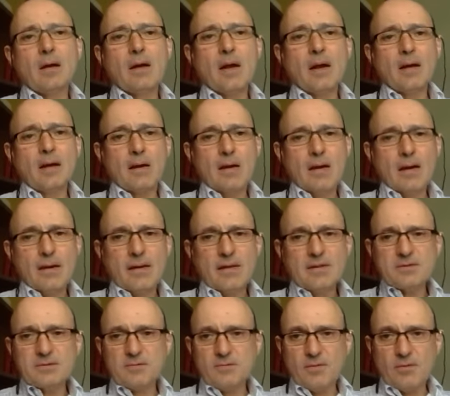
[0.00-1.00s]

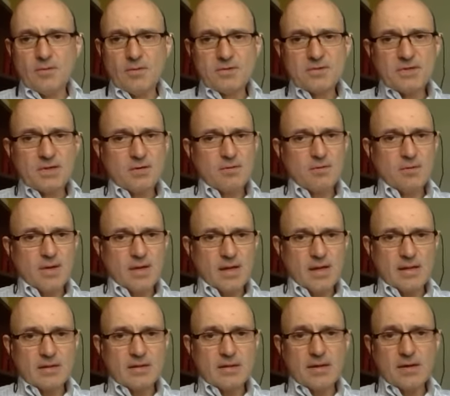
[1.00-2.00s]
clients, of course, are looking
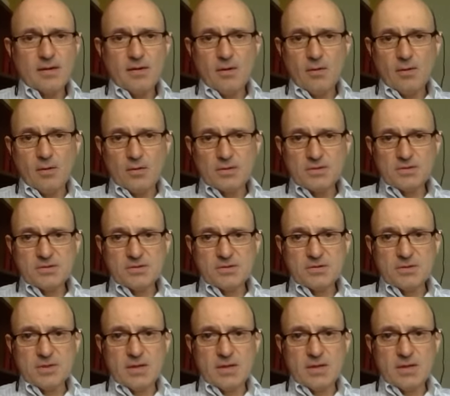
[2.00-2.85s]
at their costs,